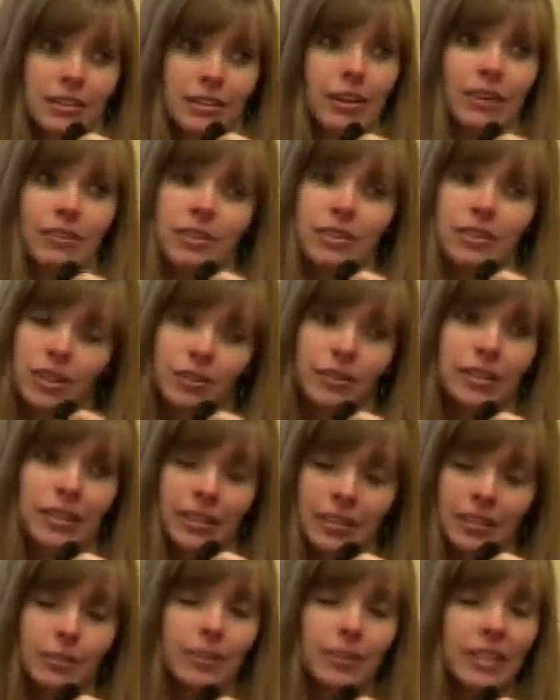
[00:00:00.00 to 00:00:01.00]
You have to go in
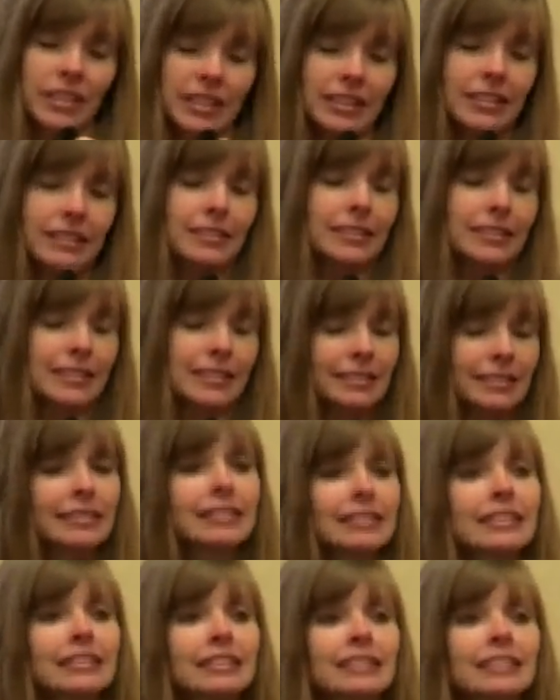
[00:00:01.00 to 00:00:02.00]
on the weekends.
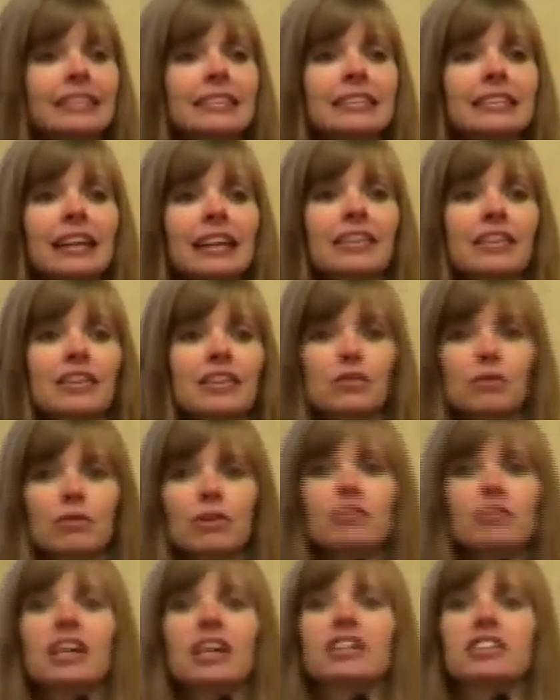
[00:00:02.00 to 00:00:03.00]
And there's a
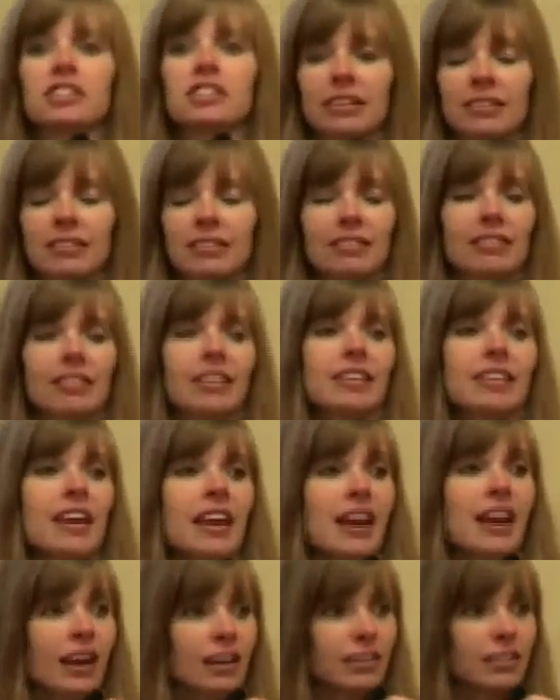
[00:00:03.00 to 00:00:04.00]
rotation that they
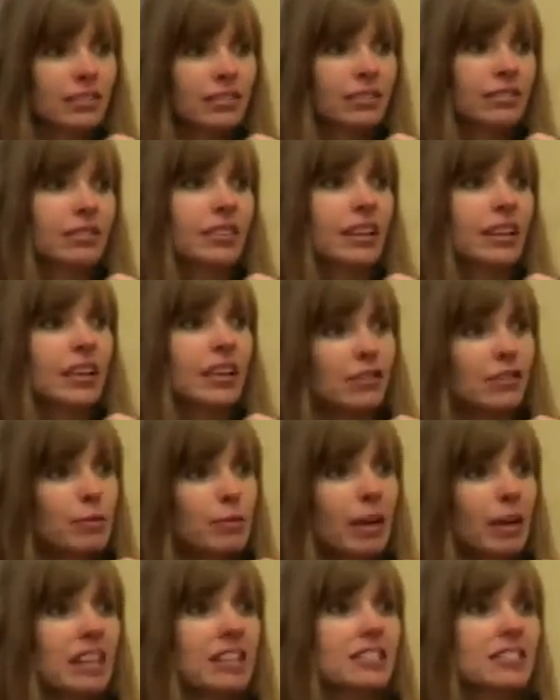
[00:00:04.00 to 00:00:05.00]
have. And
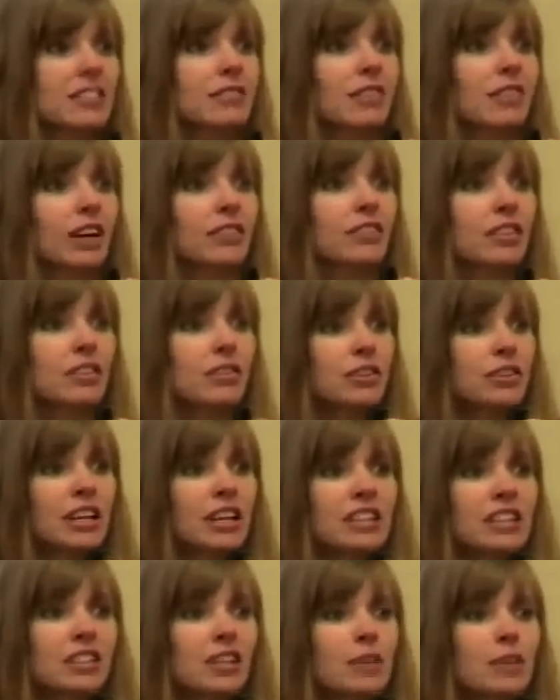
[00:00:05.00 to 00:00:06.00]
everybody's involved in the
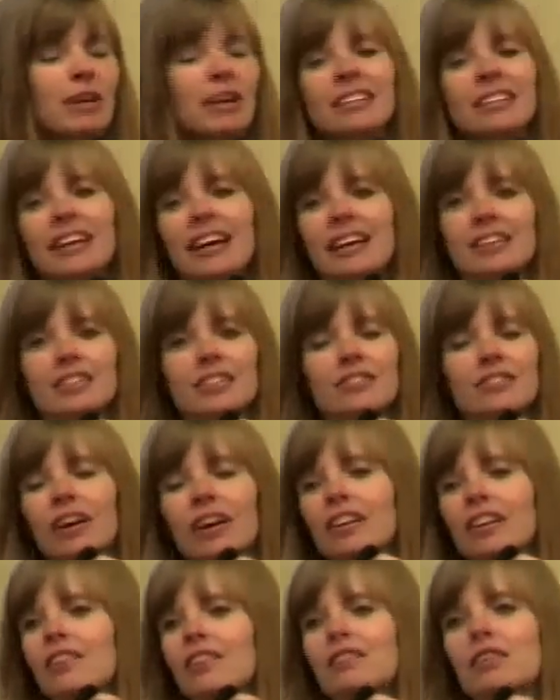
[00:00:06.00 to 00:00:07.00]
rotation. Now, my dad is
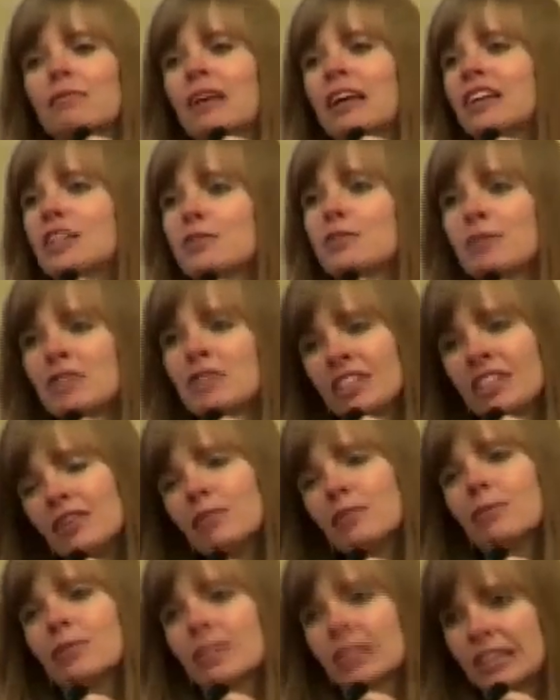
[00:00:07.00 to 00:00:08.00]
far enough in management. Do
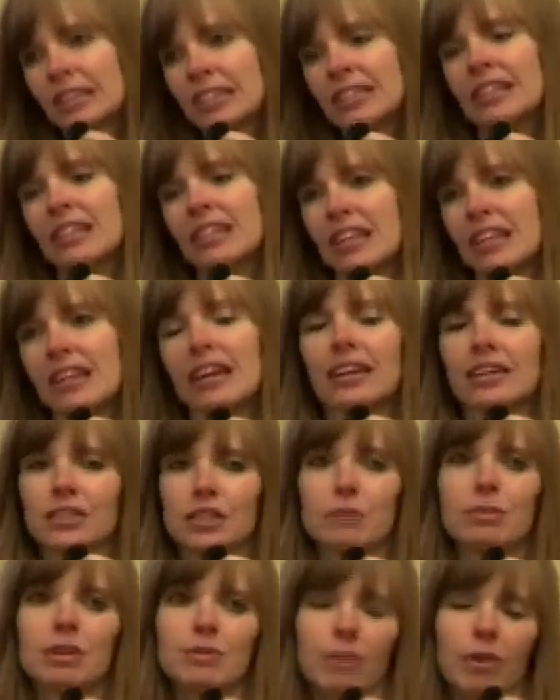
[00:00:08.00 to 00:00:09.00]
you really think he has
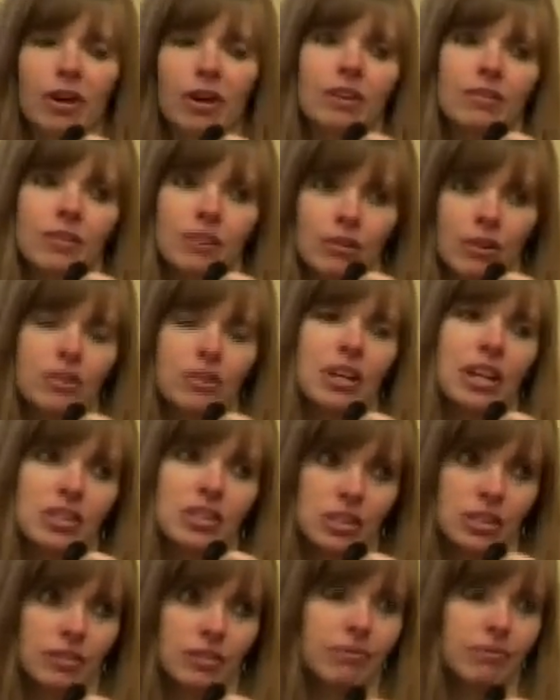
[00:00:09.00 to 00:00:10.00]
to be part of the
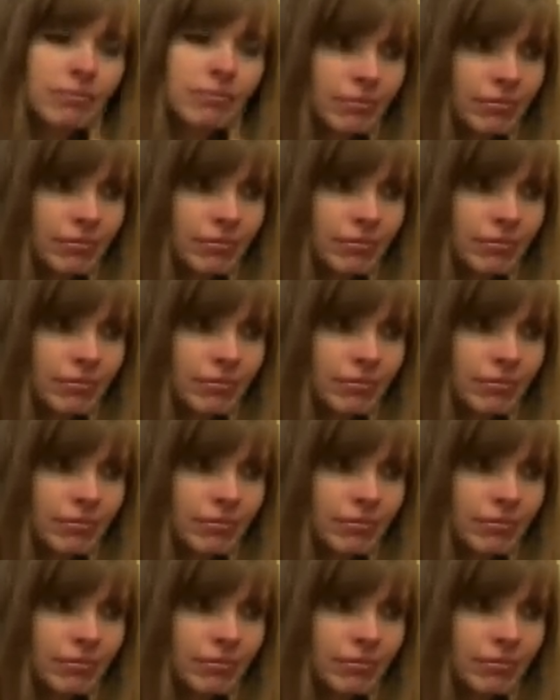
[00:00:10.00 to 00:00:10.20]
rotation?